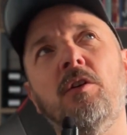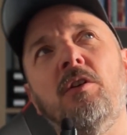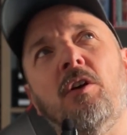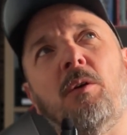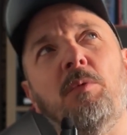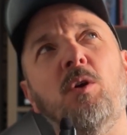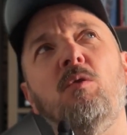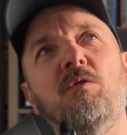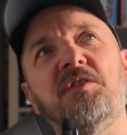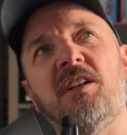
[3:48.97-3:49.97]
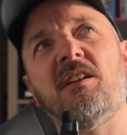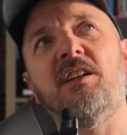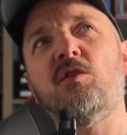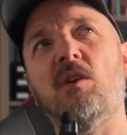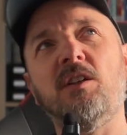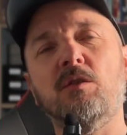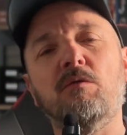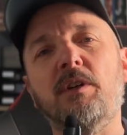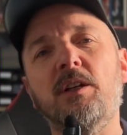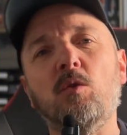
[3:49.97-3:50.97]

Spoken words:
the computer is suddenly trying to read